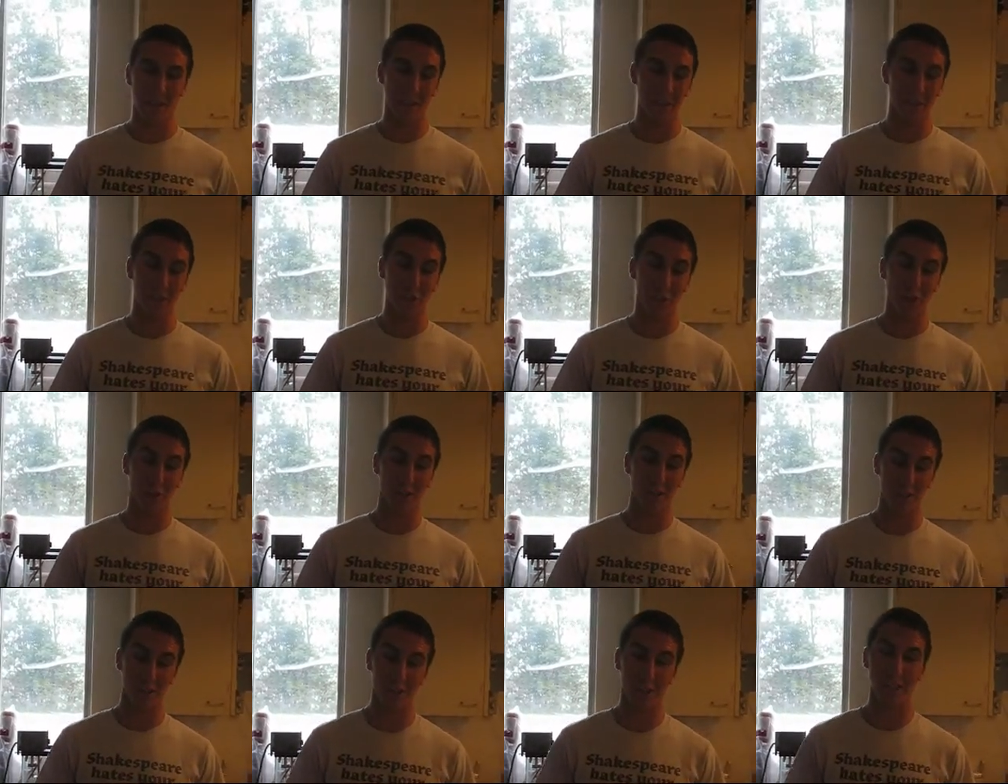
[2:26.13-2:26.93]
And
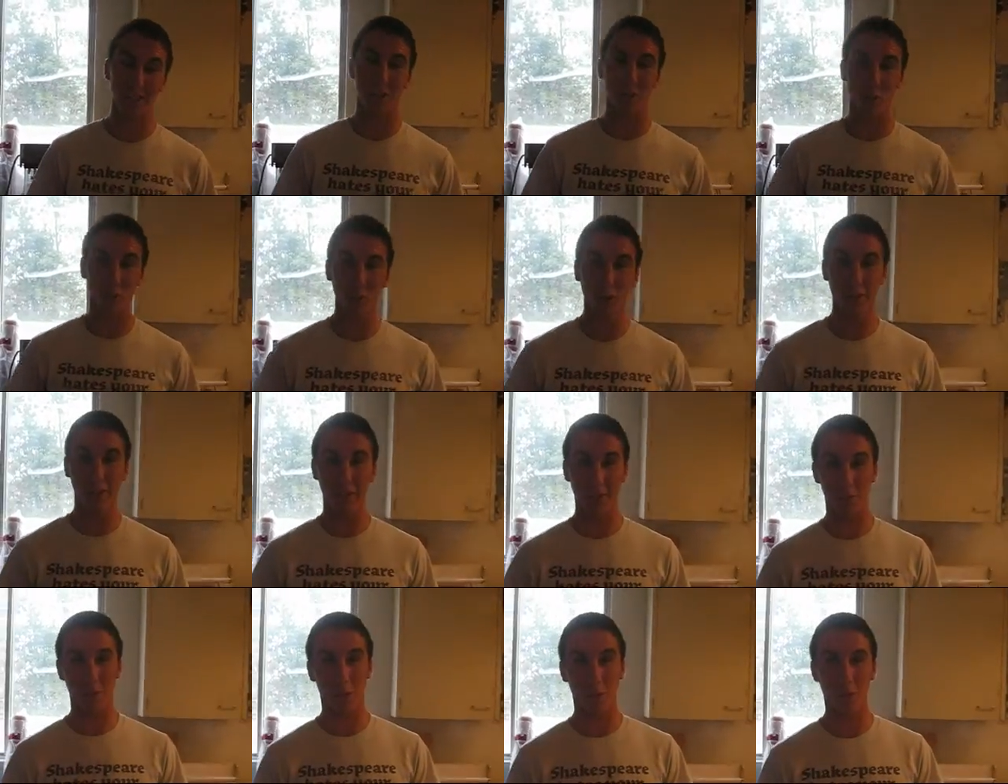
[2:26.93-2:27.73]
solar energy is
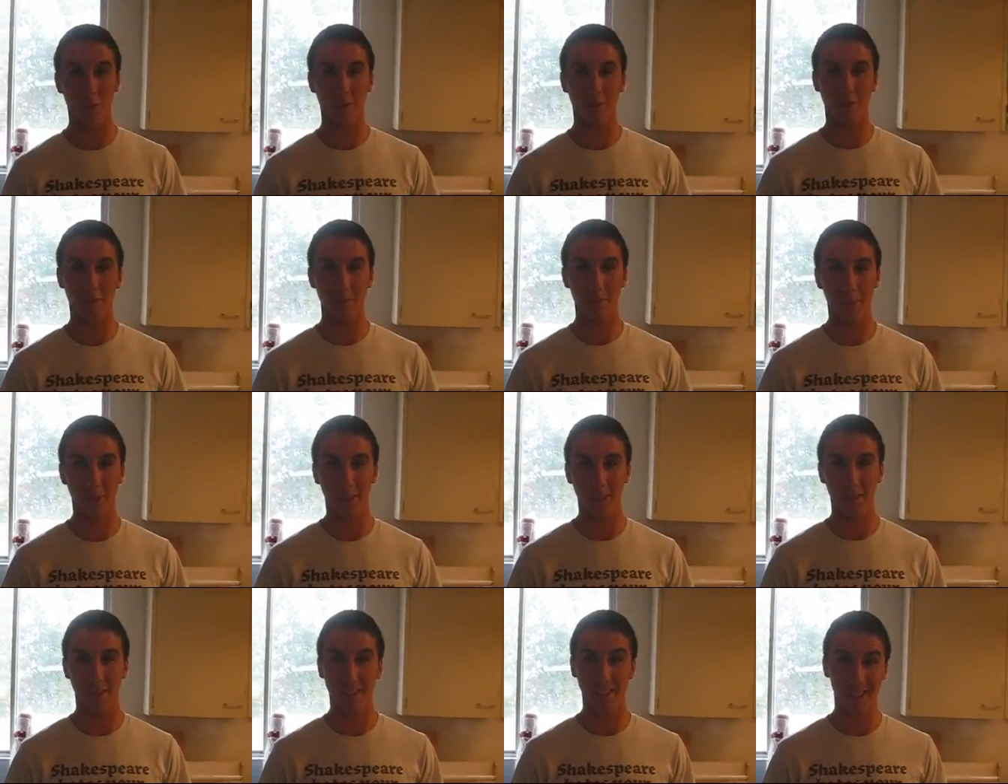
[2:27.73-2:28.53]
really important,
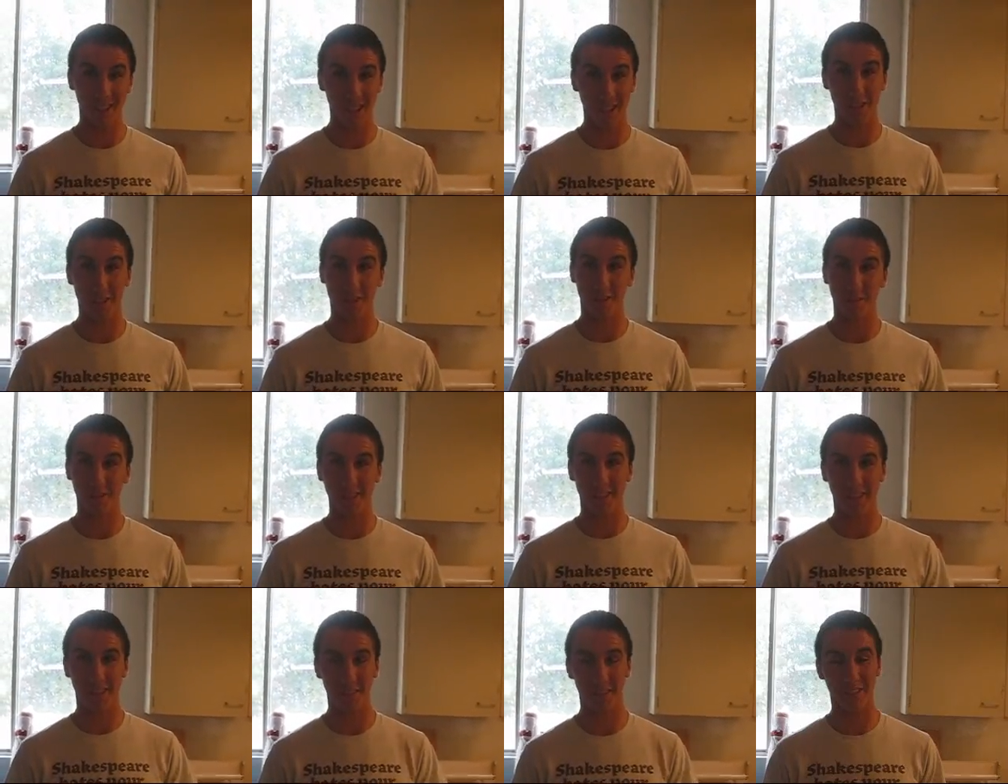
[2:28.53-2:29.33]
but they're nothing
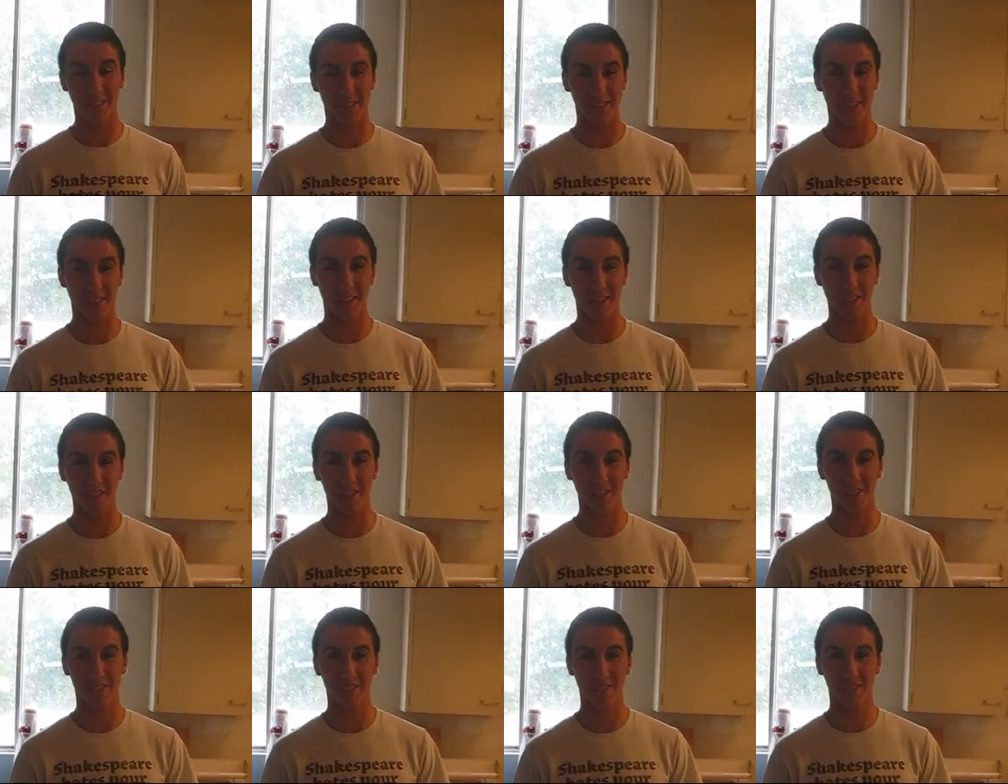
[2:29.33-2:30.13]
without the
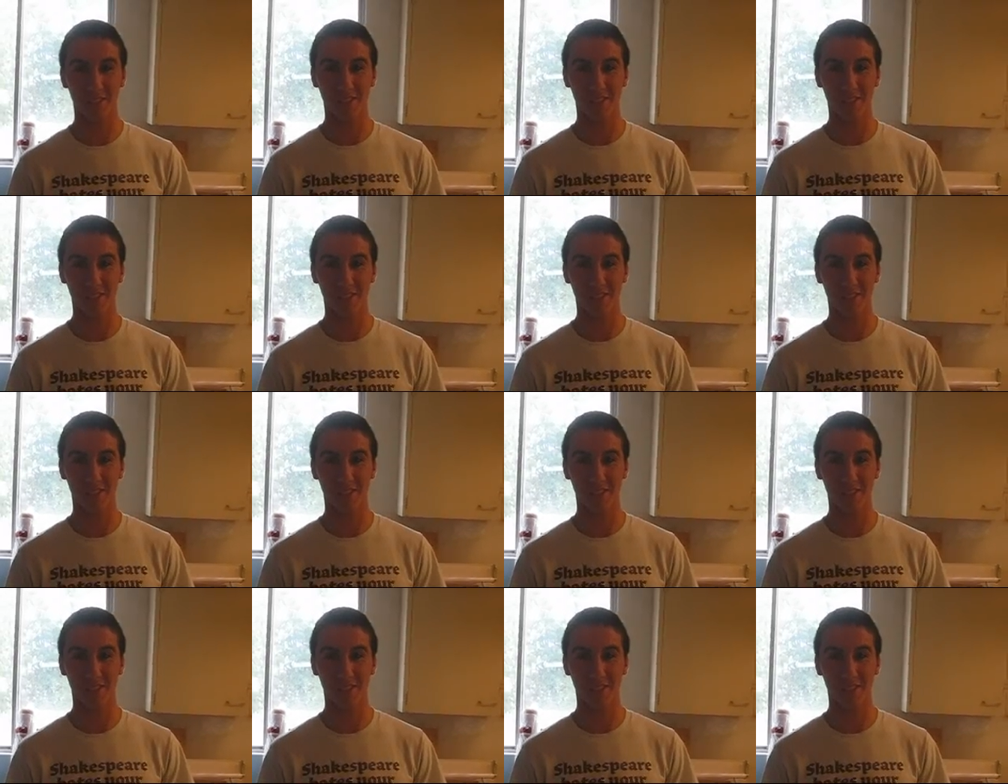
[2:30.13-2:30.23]
cells.